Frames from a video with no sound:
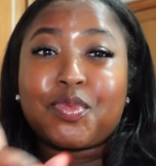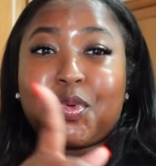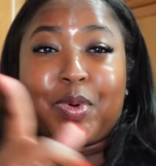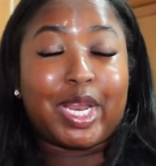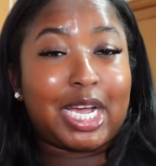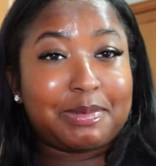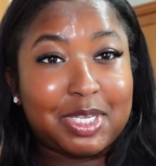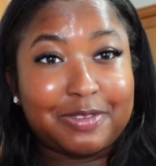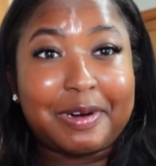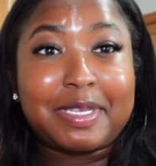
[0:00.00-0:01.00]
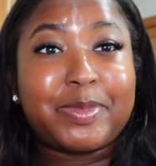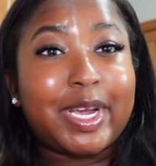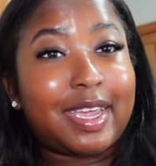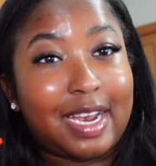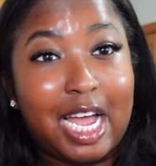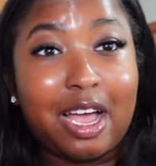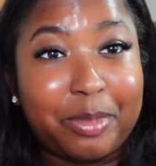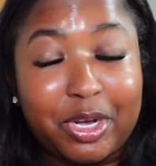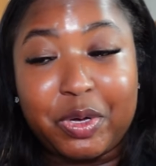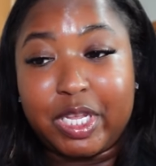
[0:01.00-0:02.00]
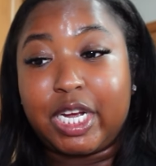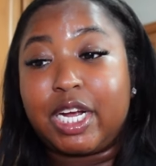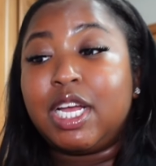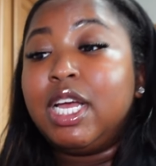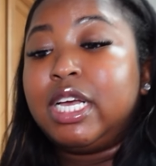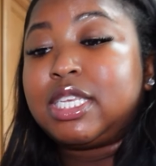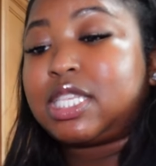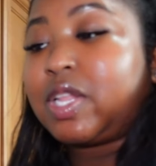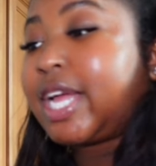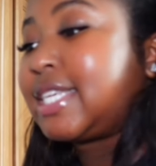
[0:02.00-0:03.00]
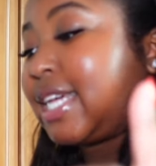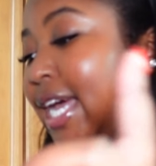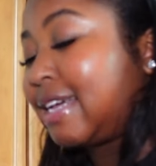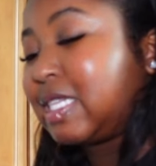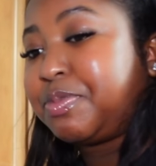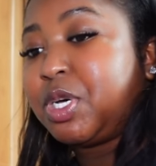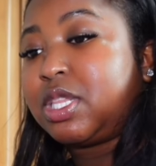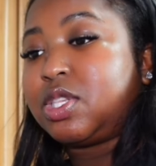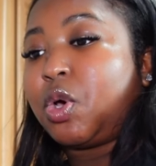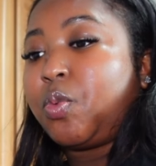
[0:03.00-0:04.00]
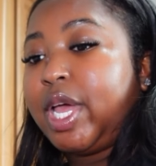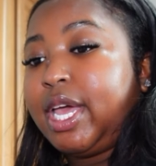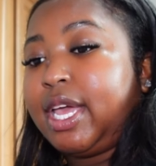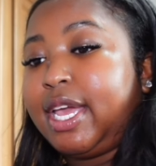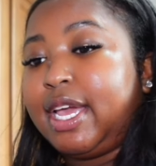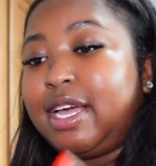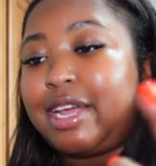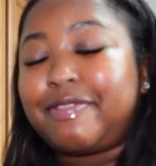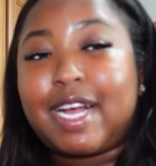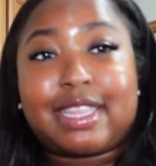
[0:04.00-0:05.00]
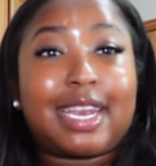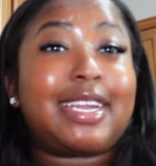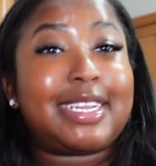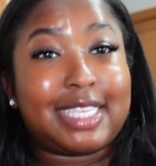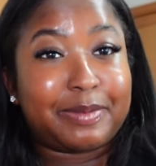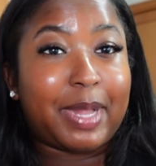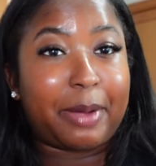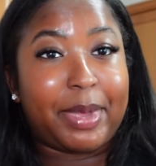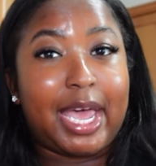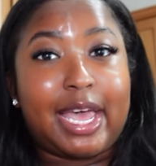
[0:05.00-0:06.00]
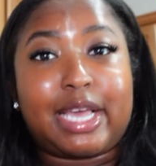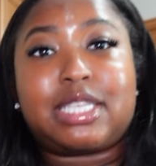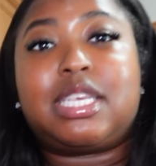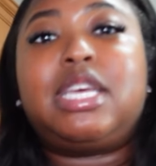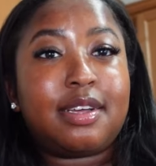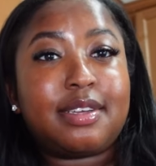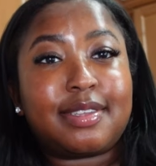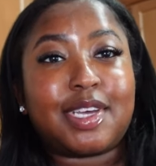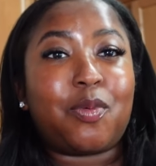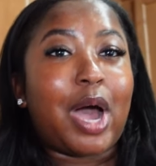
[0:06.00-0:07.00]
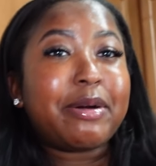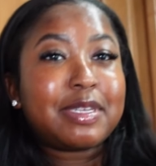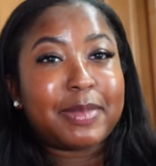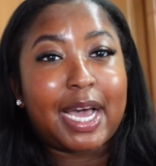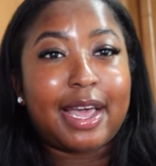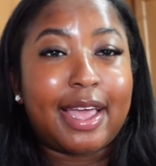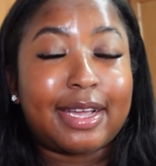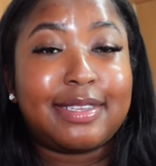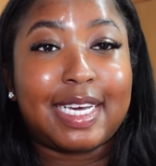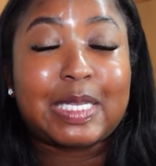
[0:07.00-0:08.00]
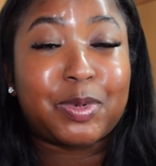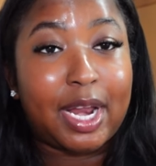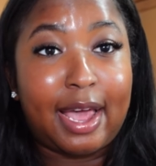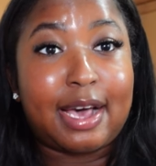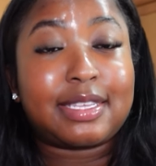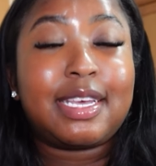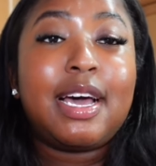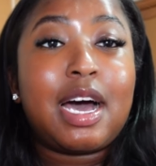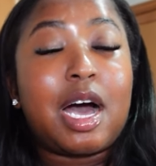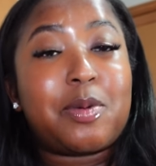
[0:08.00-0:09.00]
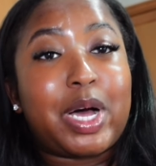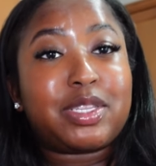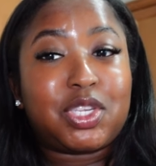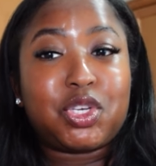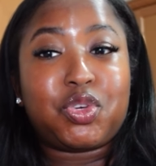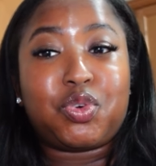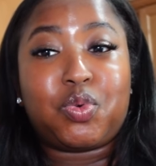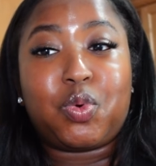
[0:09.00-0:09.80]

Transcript: when it comes to the farmer's market, I'm gonna go there. So like I said, I have to put these away, and I forgot that I needed Ziploc bags. So why was my desperate ass about to